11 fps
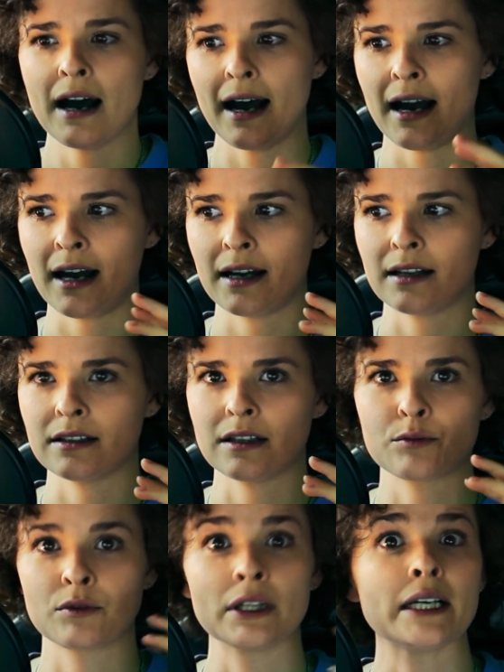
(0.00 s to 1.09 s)

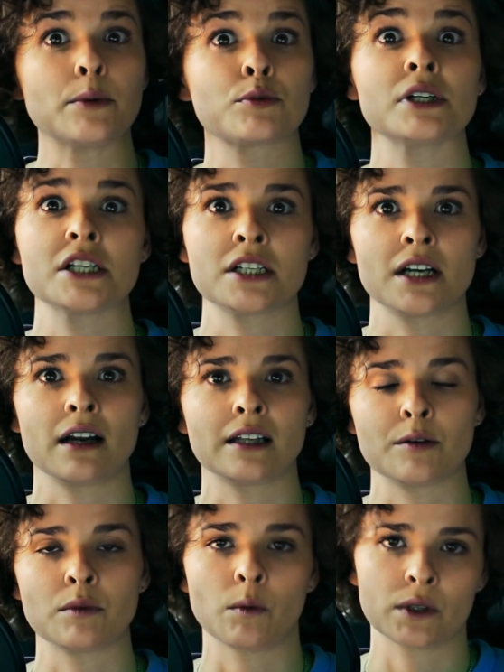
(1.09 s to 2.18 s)
and really appreciate
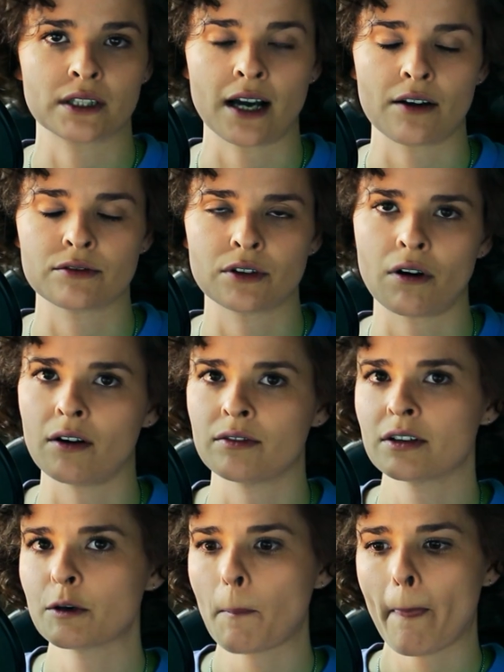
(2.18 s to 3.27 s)
them and what they have to
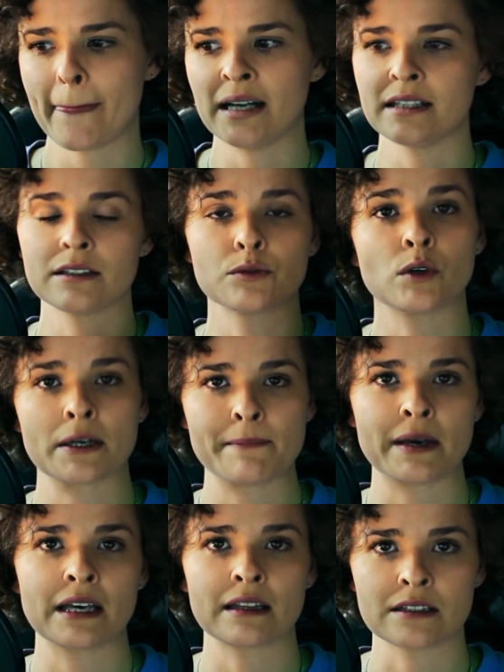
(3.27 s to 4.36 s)
offer. And I didn't want to
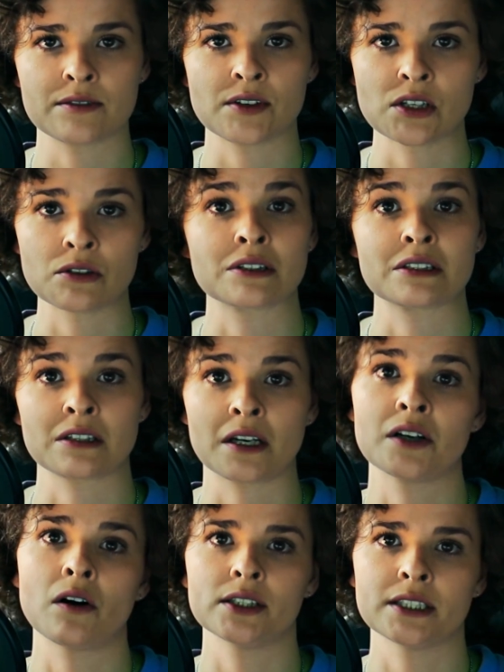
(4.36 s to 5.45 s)
make these videos until I
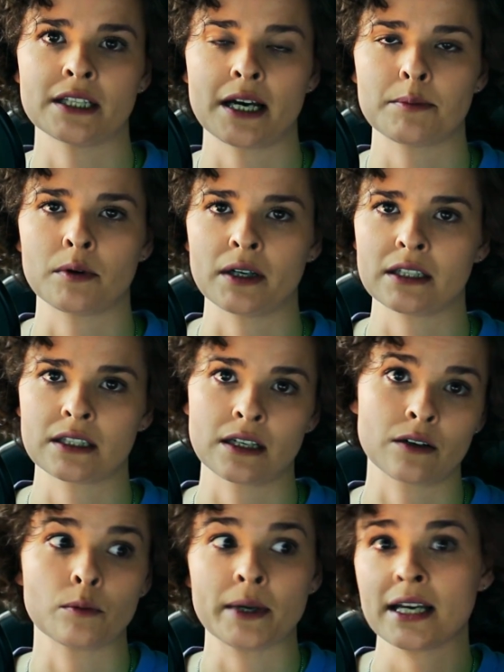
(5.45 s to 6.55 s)
got to that point, and I
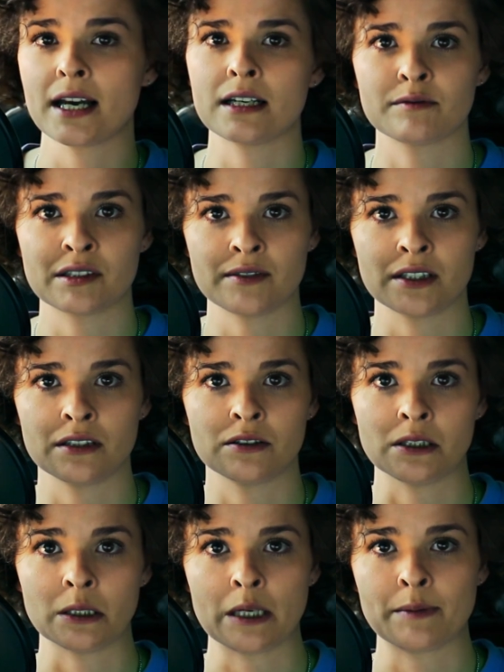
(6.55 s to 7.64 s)
don't make any of my videos
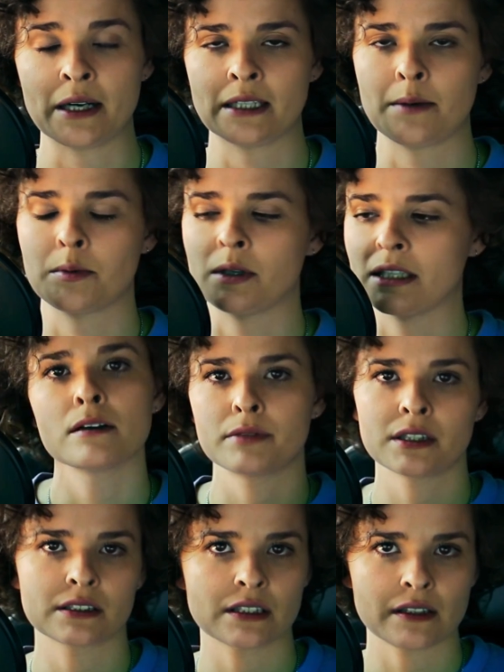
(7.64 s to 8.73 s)
until I'm at that point,
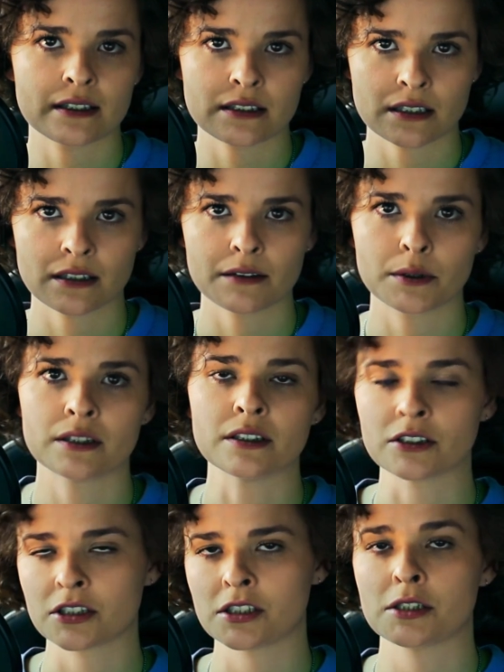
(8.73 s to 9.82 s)
because the last thing I want is
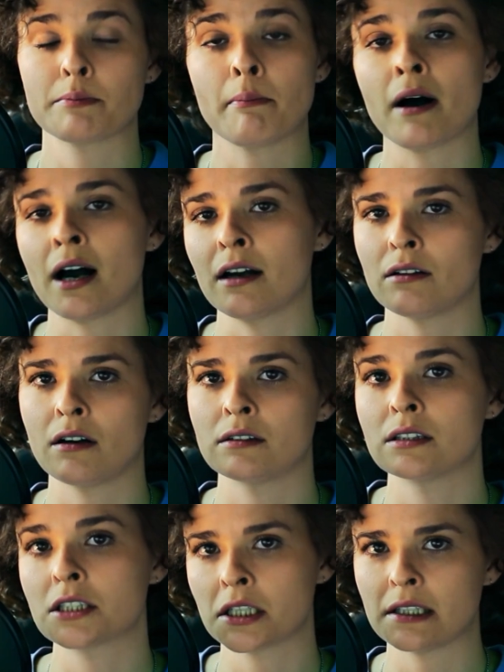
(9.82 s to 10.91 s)
to just pile on the
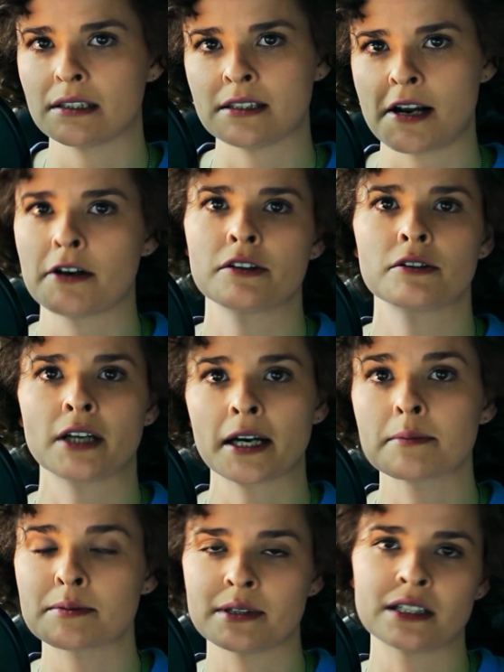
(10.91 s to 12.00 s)
shitty
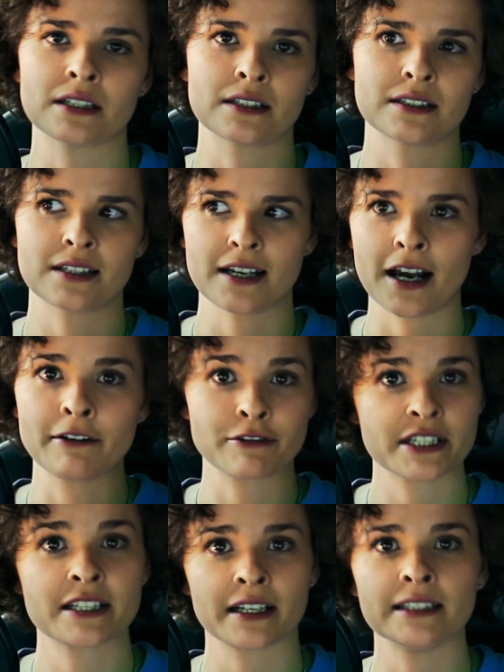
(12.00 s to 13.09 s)
stereotypes, because every
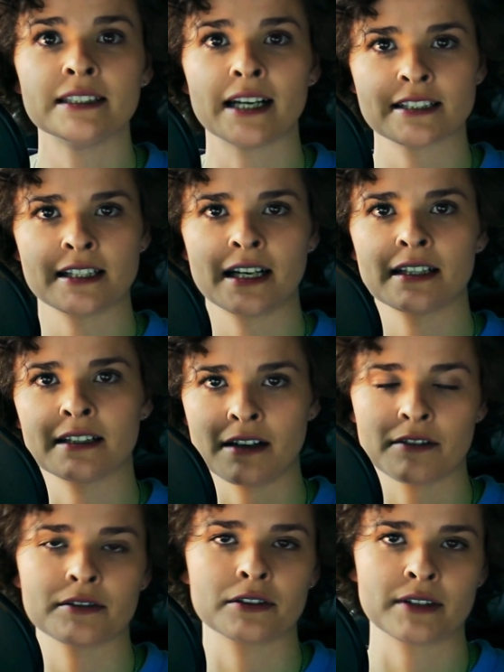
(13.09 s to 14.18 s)
sign gets that
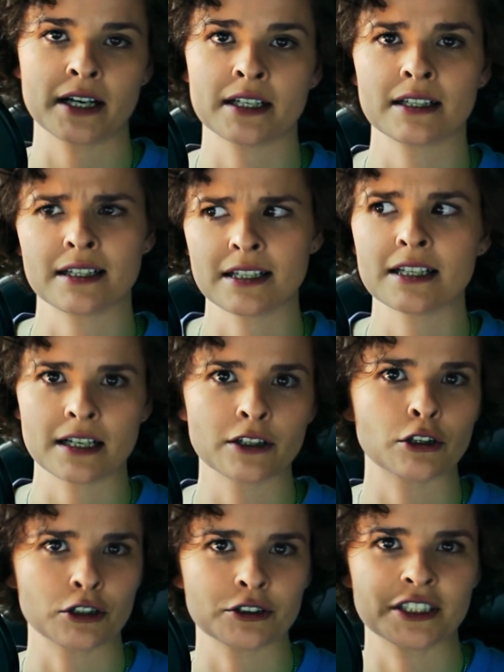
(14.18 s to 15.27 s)
enough already,
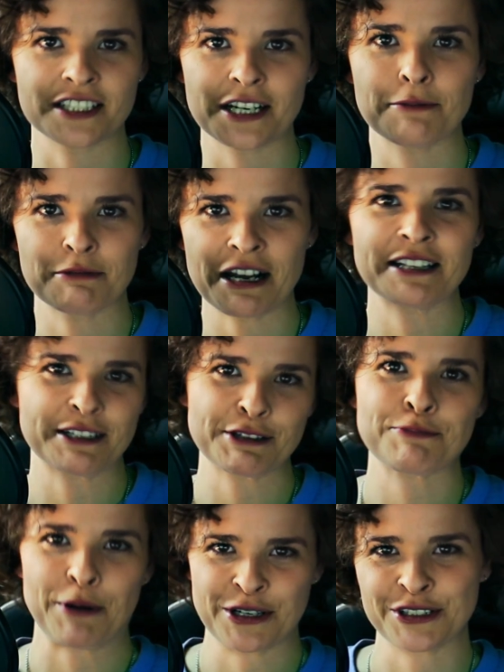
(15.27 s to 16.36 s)
including I think
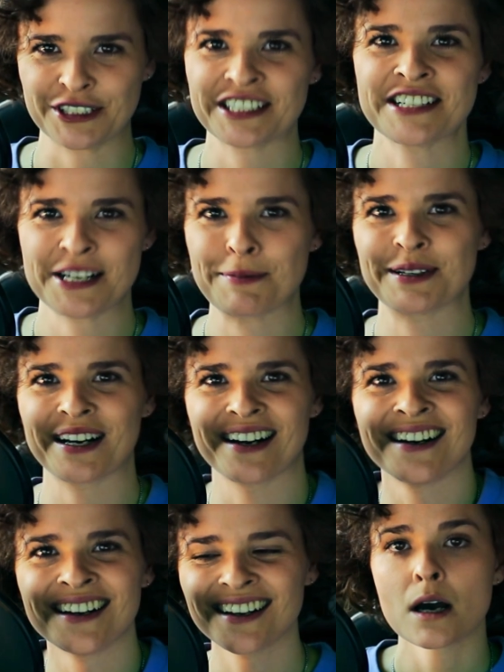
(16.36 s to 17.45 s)
especially Gemini.
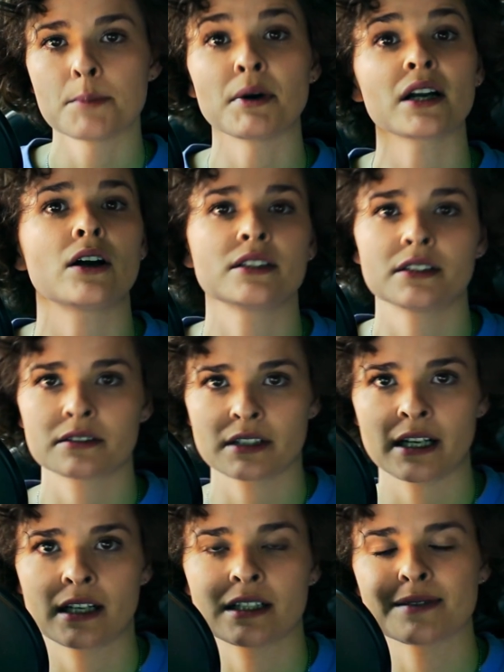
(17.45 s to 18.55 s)
But on the other
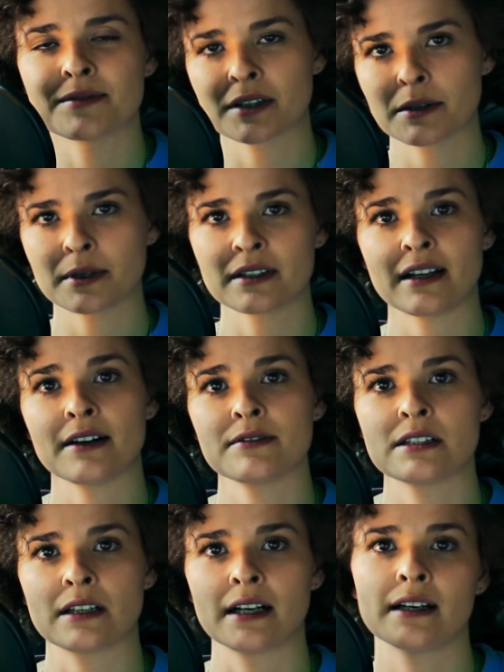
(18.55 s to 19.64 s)
hand, I'm very aware that every
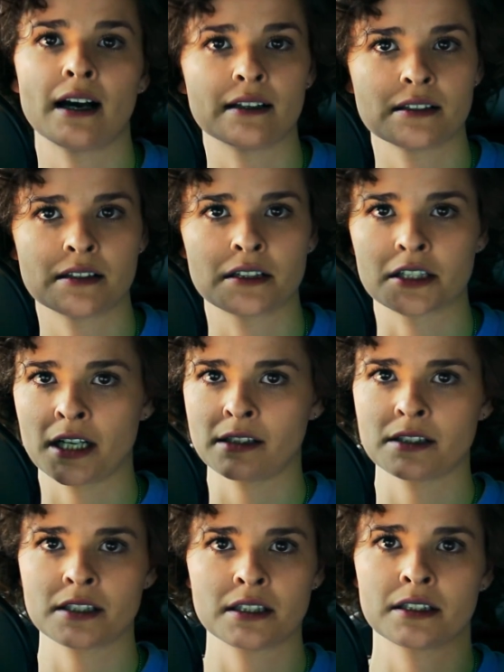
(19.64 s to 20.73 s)
sign has their
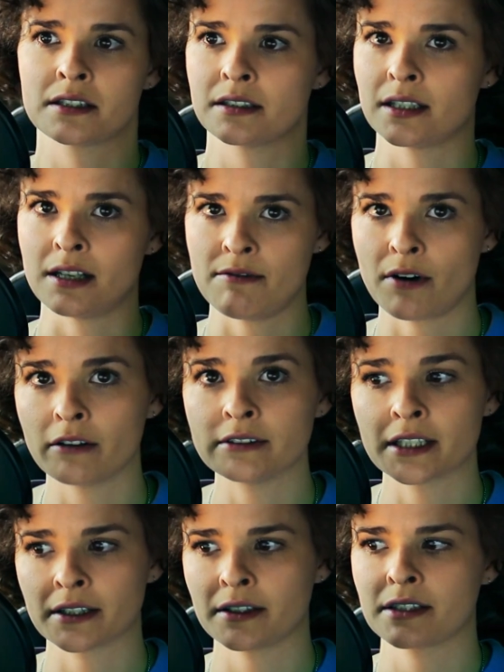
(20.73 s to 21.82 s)
challenges, their unevolved
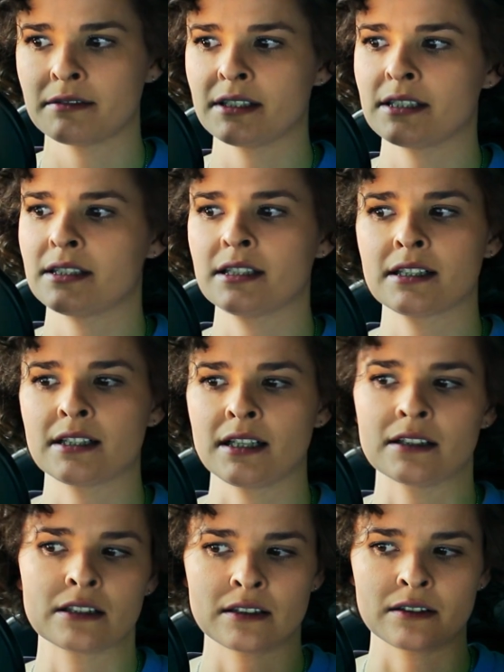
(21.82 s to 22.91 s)
characteristics,
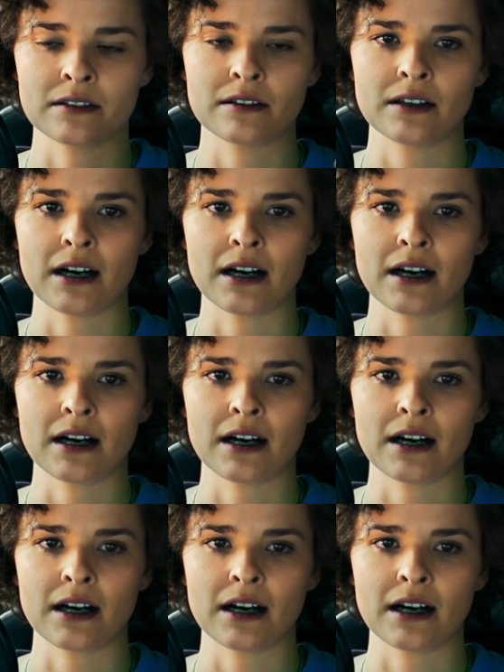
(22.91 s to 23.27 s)
and so